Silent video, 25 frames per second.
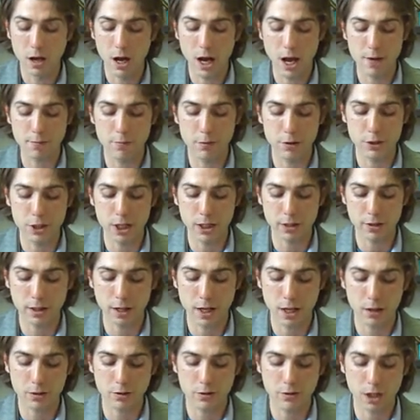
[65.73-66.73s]
Everett checked the
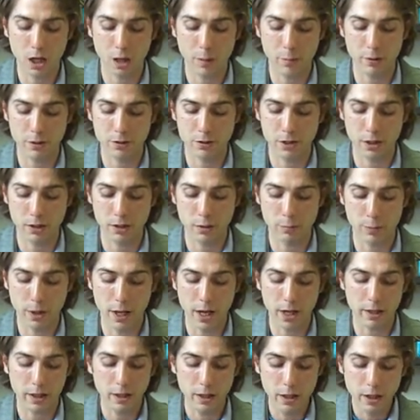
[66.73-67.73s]
house. Thomas checked the
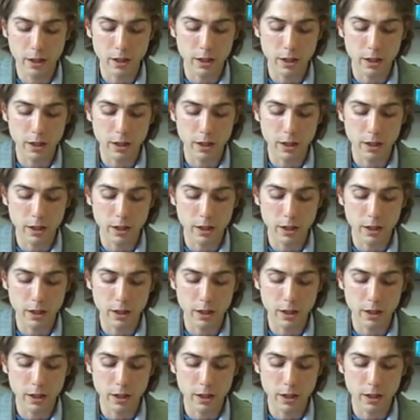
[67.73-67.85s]
back.